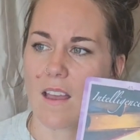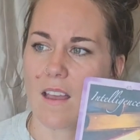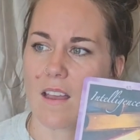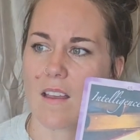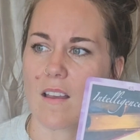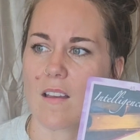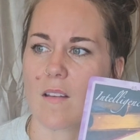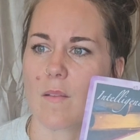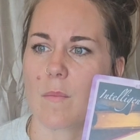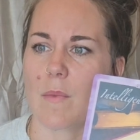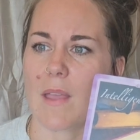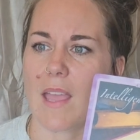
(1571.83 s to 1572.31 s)

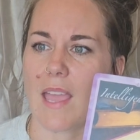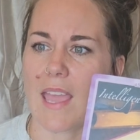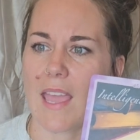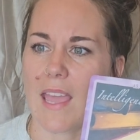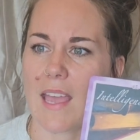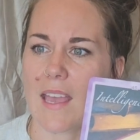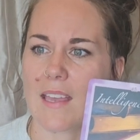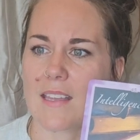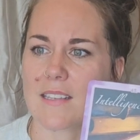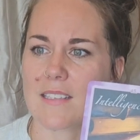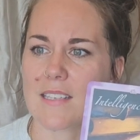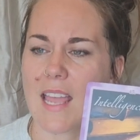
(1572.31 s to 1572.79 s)

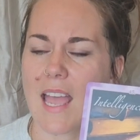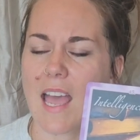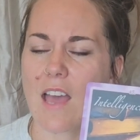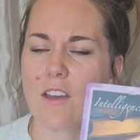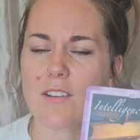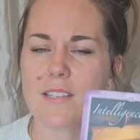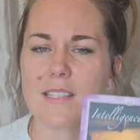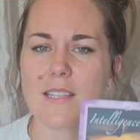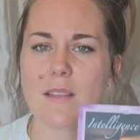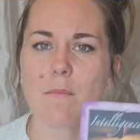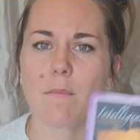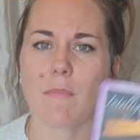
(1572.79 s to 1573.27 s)
and how
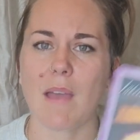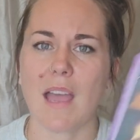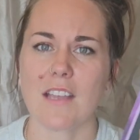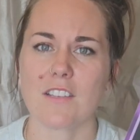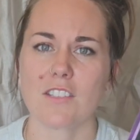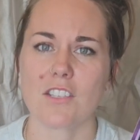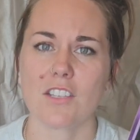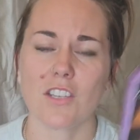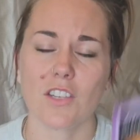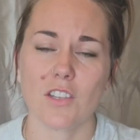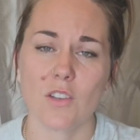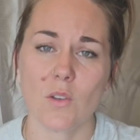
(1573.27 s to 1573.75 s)
does it
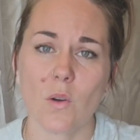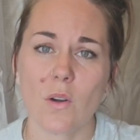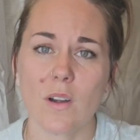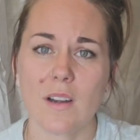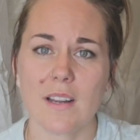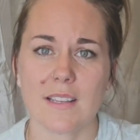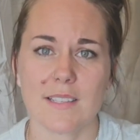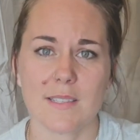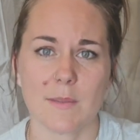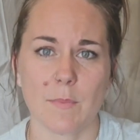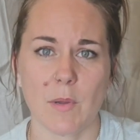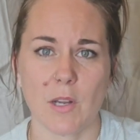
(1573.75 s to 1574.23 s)
match your
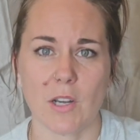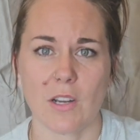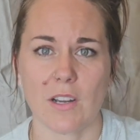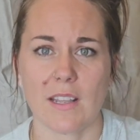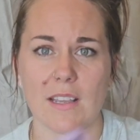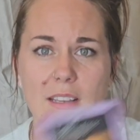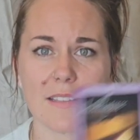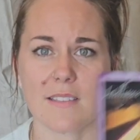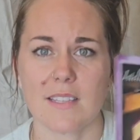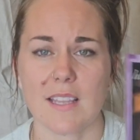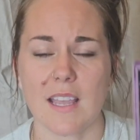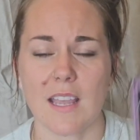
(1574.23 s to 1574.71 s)

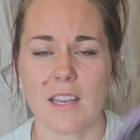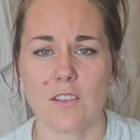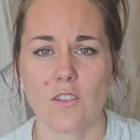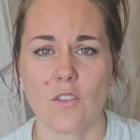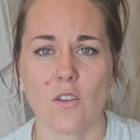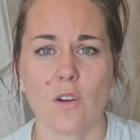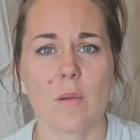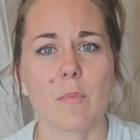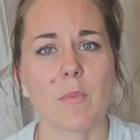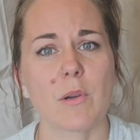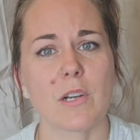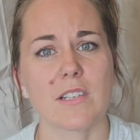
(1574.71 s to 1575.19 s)
experience and
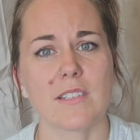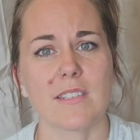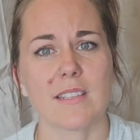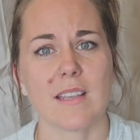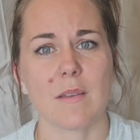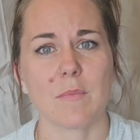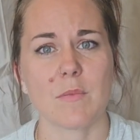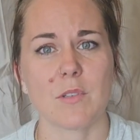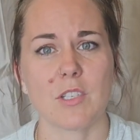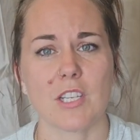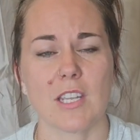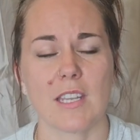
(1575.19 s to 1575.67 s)
your
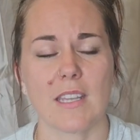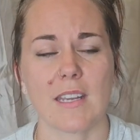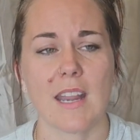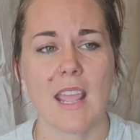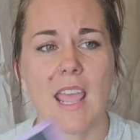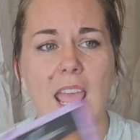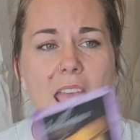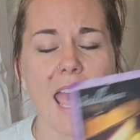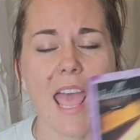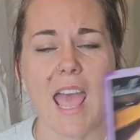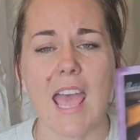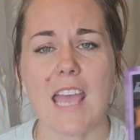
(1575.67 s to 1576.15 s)
perception.
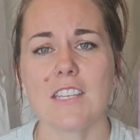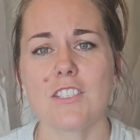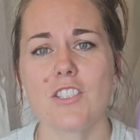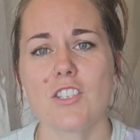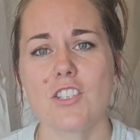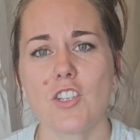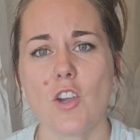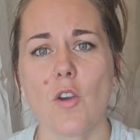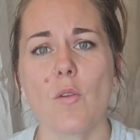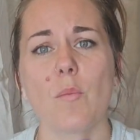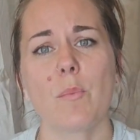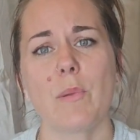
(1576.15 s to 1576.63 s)

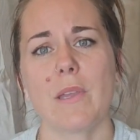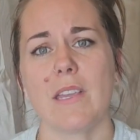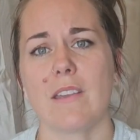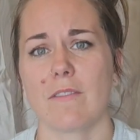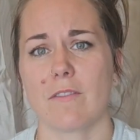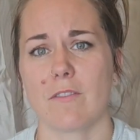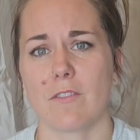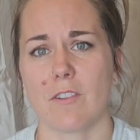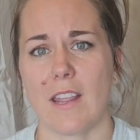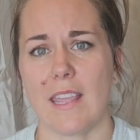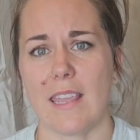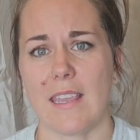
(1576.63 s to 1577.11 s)
And don't be
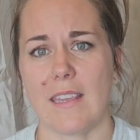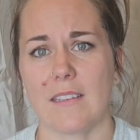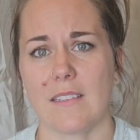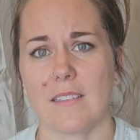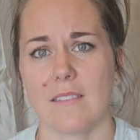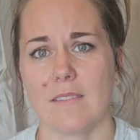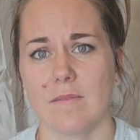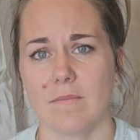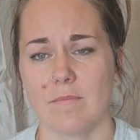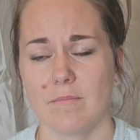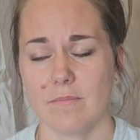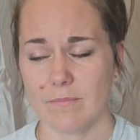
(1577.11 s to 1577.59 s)
afraid.
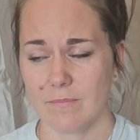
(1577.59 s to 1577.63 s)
